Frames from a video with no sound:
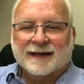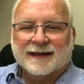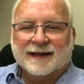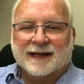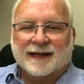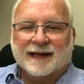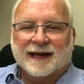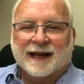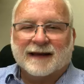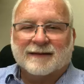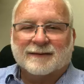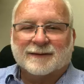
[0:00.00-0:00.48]

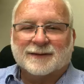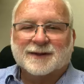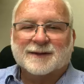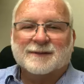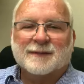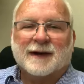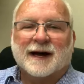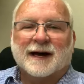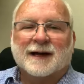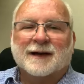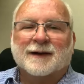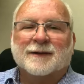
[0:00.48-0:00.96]
They'd have a
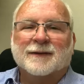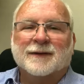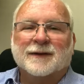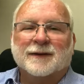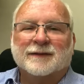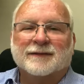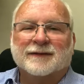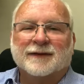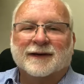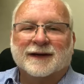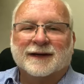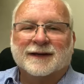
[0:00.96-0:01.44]
smile on
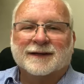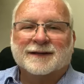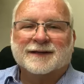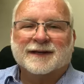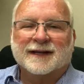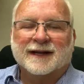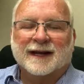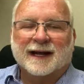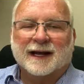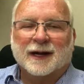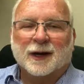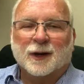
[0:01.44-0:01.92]
their face,
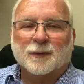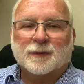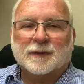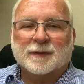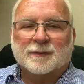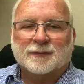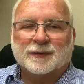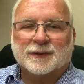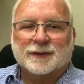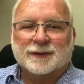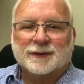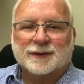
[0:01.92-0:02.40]
and I hope
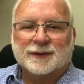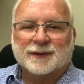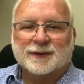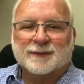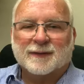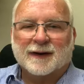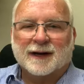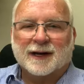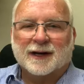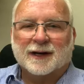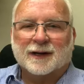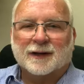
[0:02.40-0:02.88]
it puts a
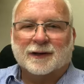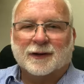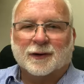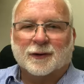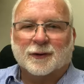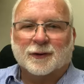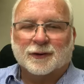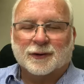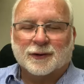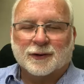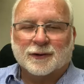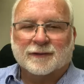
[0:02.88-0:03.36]
smile
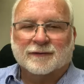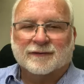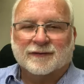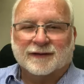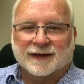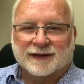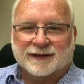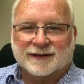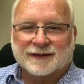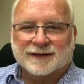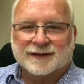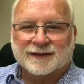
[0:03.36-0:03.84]
on your
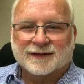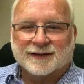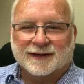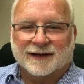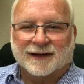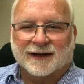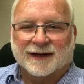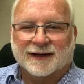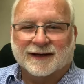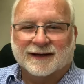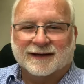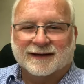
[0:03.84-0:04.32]
face
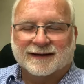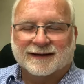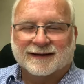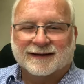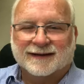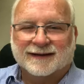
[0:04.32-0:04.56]
today.